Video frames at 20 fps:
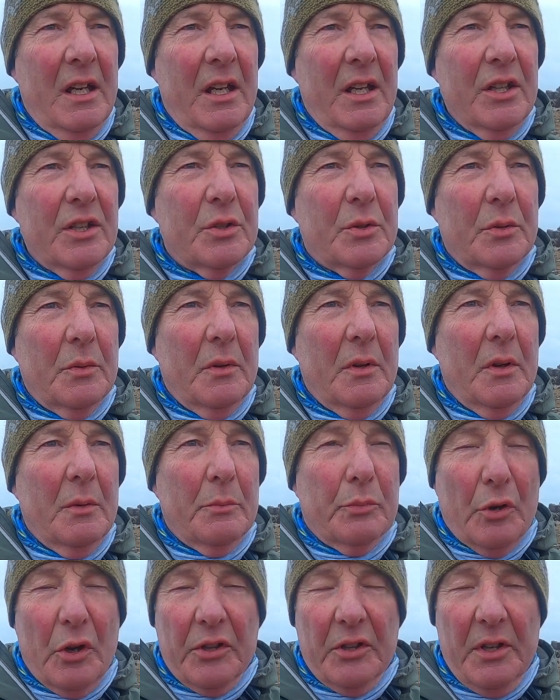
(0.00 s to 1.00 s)
His
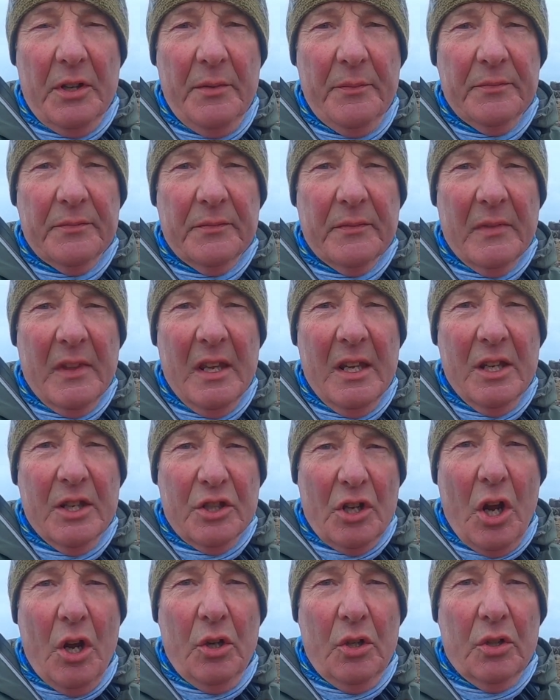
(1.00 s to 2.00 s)
brother,
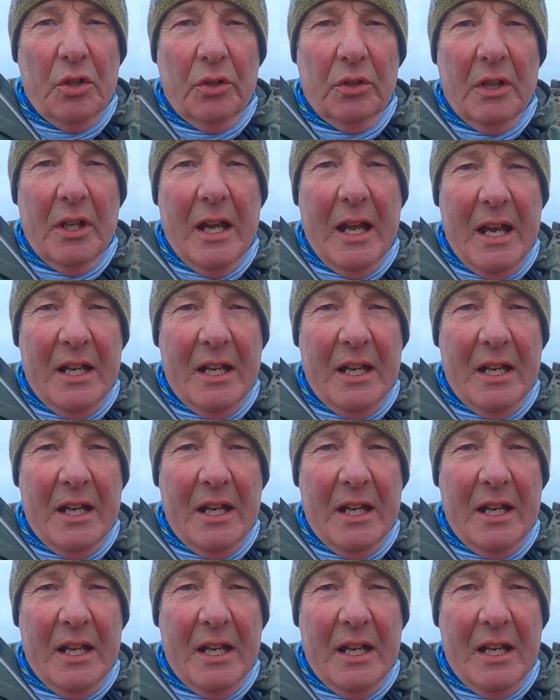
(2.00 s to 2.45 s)
his uncle